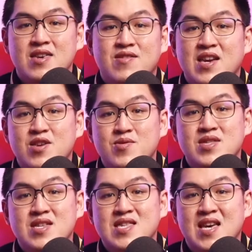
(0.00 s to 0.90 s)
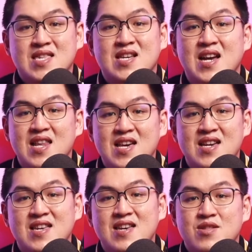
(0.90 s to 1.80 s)
You can use this as a
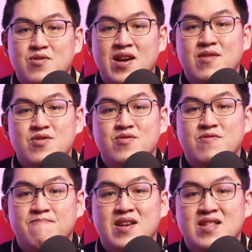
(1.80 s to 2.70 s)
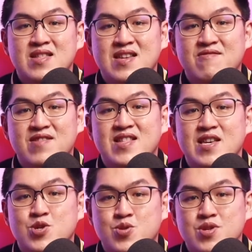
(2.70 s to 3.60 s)
guideline to help you to pick the degree
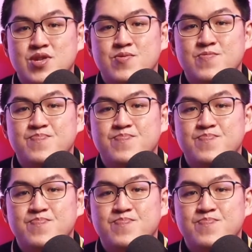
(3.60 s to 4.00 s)
that suits you.